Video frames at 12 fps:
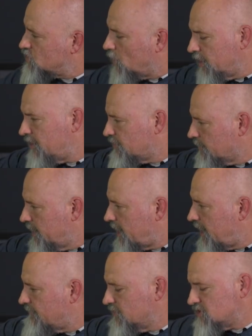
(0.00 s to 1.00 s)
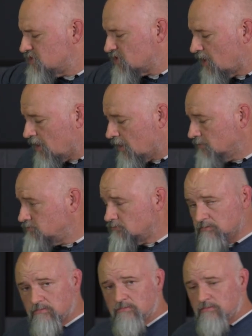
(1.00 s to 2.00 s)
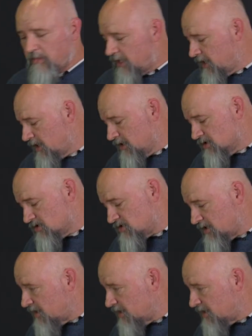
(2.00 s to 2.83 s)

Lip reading: 23.5 inches tall. It is,